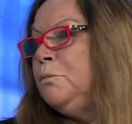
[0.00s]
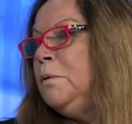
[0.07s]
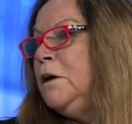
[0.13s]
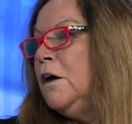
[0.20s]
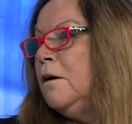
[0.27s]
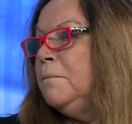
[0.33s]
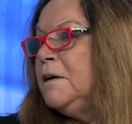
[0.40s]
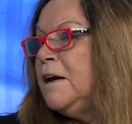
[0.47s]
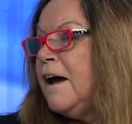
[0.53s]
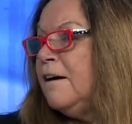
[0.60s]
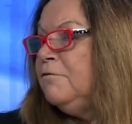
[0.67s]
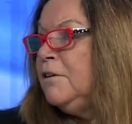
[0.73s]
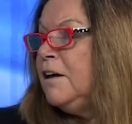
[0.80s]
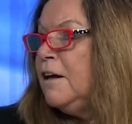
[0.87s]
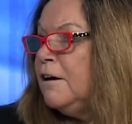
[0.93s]
become an
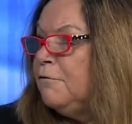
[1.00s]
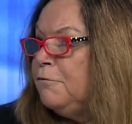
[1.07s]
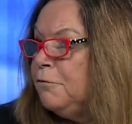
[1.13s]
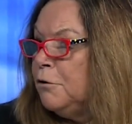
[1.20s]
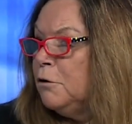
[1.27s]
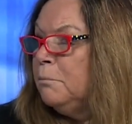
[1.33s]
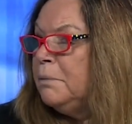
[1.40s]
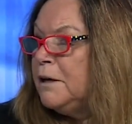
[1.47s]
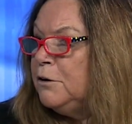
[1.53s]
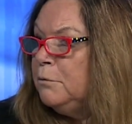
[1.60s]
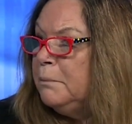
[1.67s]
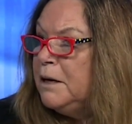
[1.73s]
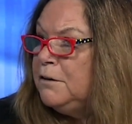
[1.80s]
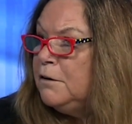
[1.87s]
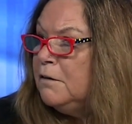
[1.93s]
advocate for better
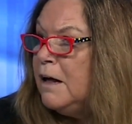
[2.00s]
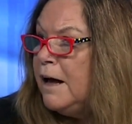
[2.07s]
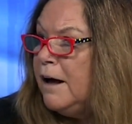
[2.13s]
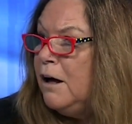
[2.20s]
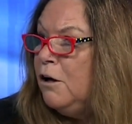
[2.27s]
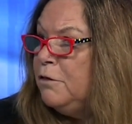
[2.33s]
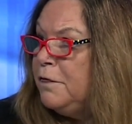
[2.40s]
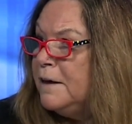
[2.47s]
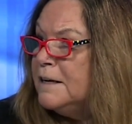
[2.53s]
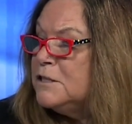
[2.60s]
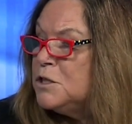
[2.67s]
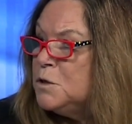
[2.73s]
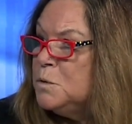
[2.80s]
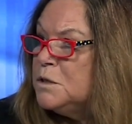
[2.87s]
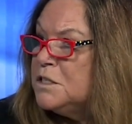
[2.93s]
mental health and
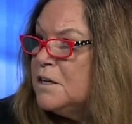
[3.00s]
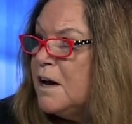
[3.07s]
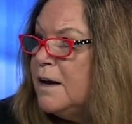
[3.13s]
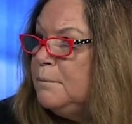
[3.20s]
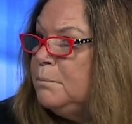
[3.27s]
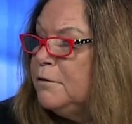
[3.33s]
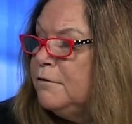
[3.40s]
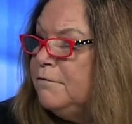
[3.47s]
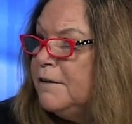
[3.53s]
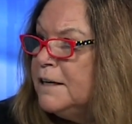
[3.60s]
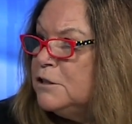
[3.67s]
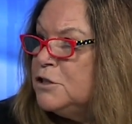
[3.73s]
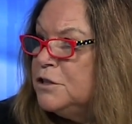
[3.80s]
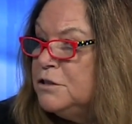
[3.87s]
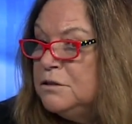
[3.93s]
suicide
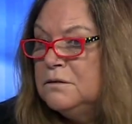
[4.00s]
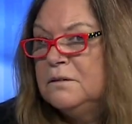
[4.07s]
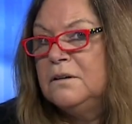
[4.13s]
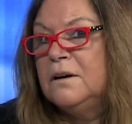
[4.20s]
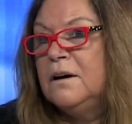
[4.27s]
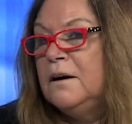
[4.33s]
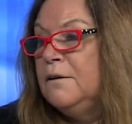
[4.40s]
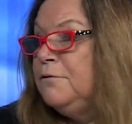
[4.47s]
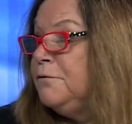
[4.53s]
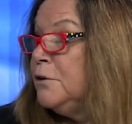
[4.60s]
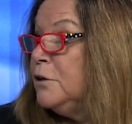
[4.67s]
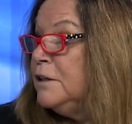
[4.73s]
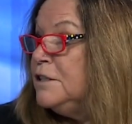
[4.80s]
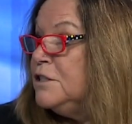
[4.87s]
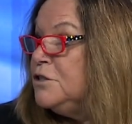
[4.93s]
prevention
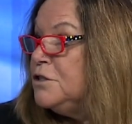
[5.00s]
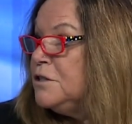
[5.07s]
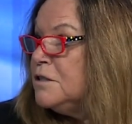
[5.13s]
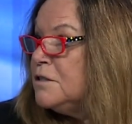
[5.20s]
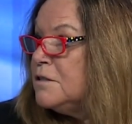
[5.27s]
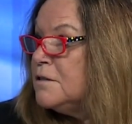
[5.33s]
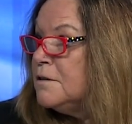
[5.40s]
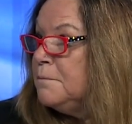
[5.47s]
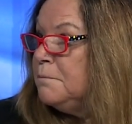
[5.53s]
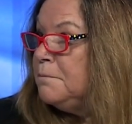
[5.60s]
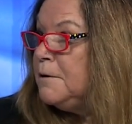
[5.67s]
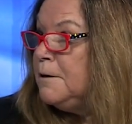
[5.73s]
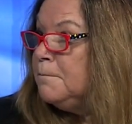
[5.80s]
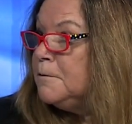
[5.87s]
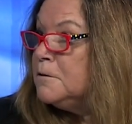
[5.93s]
for Indigenous
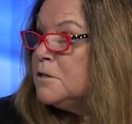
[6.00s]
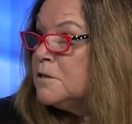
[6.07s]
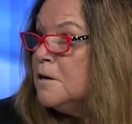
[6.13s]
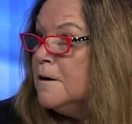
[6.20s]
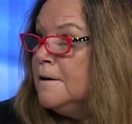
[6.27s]
peoples.